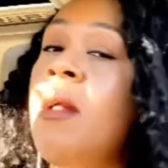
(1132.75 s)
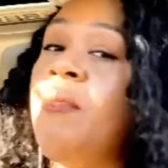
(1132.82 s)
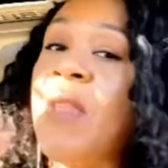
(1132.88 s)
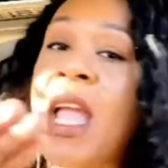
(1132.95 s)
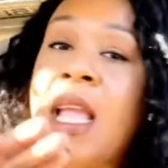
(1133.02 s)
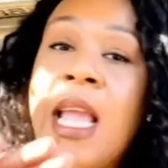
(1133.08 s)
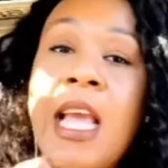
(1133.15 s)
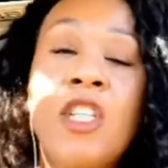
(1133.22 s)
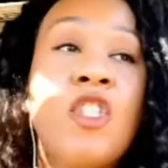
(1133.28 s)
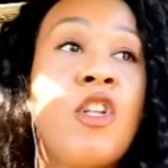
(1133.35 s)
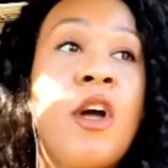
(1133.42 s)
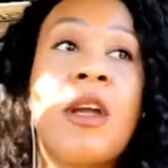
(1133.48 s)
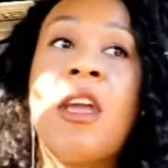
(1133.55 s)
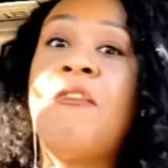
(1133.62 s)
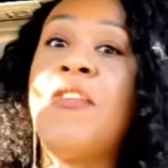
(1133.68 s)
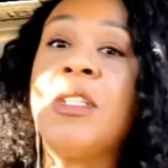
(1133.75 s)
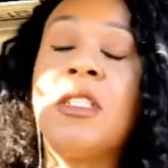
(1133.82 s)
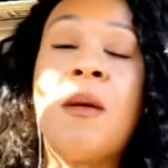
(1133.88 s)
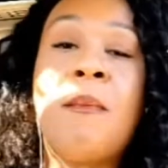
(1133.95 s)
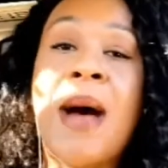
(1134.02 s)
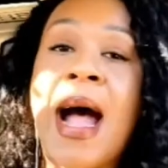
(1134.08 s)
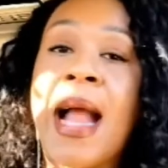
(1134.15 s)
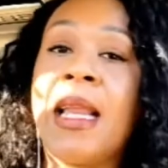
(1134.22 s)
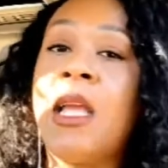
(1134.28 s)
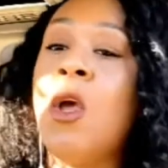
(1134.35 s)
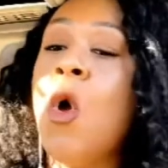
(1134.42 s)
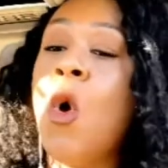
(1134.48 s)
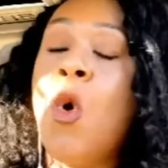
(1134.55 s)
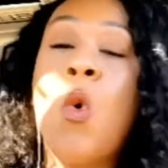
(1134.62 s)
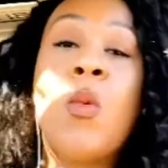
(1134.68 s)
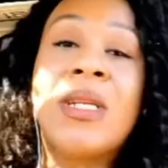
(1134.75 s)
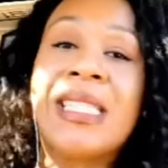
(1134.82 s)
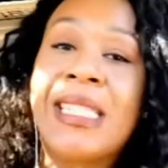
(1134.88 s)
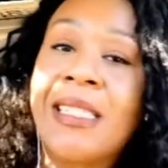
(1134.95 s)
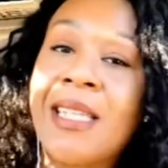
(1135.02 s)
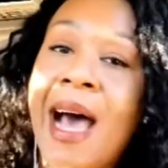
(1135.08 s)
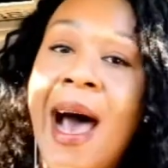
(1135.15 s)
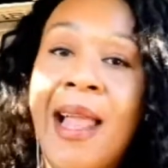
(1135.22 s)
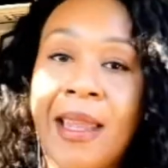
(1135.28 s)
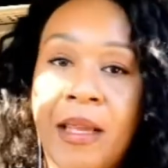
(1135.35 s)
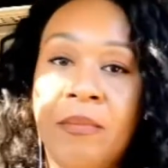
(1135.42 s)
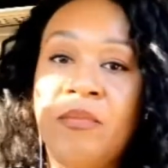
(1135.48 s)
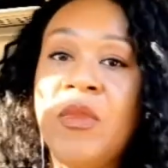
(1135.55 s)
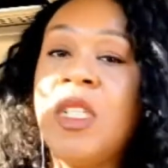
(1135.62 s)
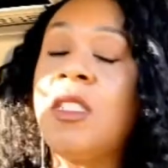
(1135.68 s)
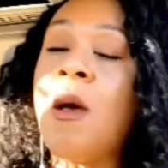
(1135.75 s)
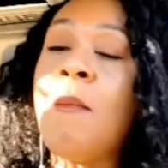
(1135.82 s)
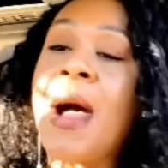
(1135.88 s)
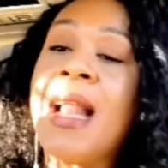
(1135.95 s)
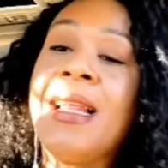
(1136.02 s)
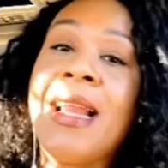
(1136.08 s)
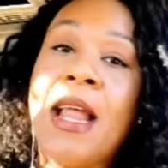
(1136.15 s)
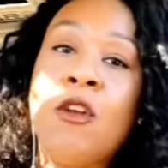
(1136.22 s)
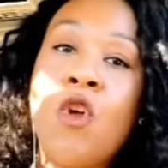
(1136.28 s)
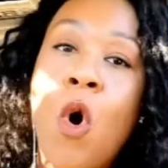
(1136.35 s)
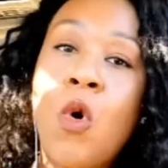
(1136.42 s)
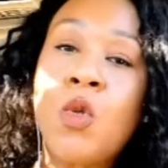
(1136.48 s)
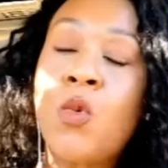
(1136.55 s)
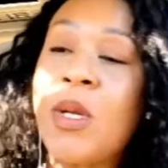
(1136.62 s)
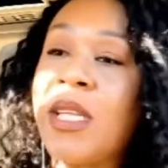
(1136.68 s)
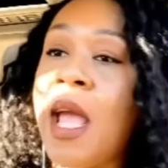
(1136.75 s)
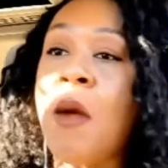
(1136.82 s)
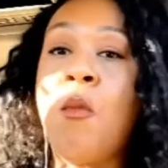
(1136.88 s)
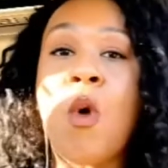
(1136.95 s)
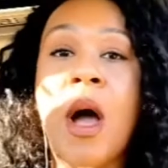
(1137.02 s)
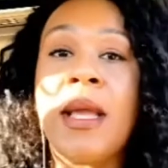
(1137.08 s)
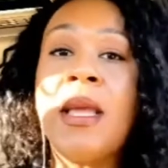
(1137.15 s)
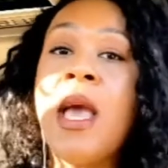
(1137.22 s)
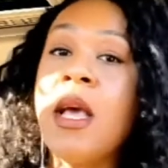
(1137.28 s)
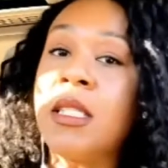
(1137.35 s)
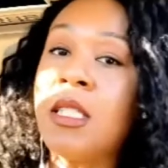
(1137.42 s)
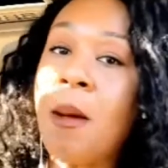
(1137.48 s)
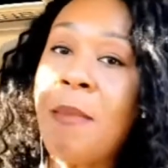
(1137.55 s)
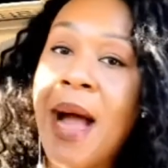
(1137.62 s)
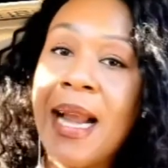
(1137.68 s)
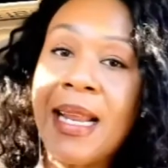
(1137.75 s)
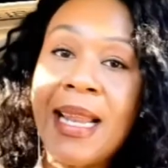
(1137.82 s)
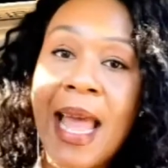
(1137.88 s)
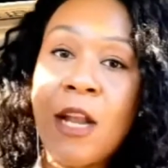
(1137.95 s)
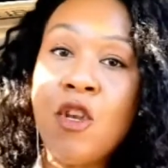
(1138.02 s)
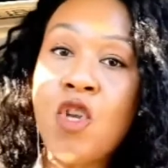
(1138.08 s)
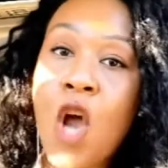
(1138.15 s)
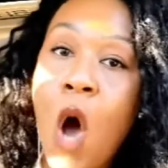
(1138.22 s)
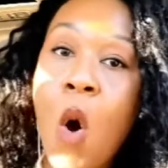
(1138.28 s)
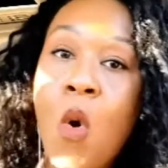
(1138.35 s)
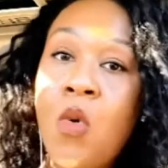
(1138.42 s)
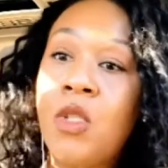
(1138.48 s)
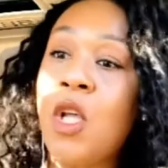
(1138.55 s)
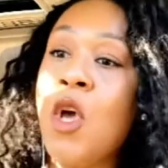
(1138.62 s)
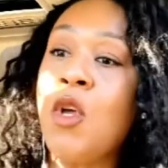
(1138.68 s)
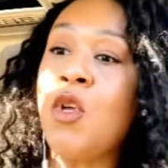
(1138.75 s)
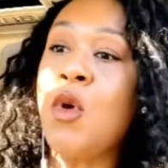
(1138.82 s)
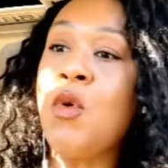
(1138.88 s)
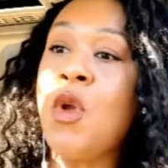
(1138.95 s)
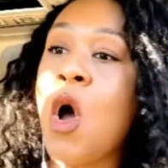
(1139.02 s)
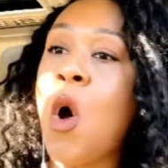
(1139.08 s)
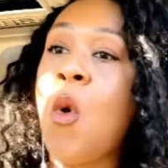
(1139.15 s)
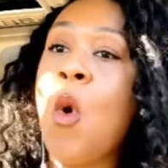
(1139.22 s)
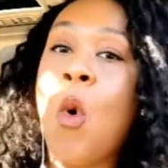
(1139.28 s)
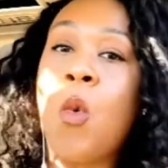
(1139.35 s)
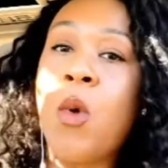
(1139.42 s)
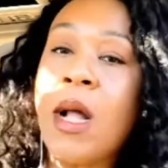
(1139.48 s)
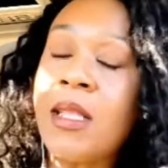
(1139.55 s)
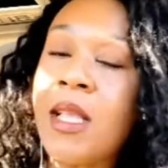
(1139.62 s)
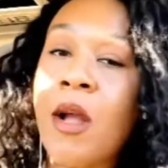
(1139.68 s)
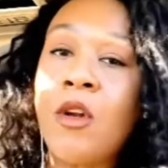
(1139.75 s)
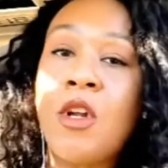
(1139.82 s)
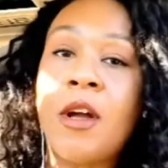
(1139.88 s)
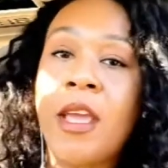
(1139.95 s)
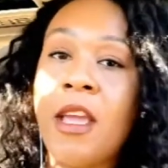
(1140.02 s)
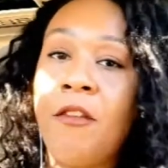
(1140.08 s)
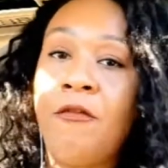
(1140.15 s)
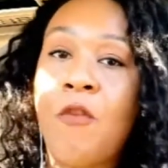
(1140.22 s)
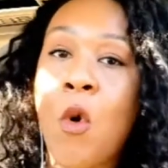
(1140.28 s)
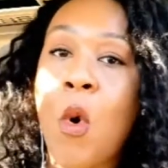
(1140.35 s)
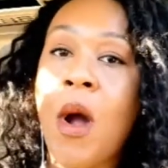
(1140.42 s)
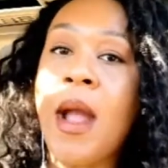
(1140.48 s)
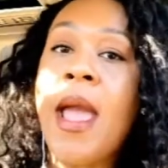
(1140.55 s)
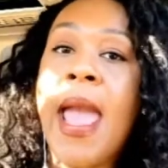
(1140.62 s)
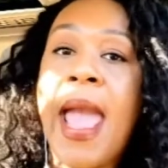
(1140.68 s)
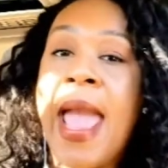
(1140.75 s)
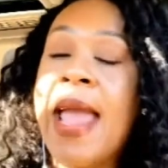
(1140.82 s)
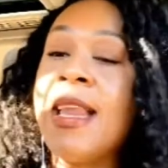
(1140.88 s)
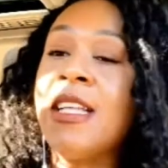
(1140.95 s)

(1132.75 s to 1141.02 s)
And he's looking for somebody who is solid. Somebody that knows what they want. Somebody that knows, what they're looking for and is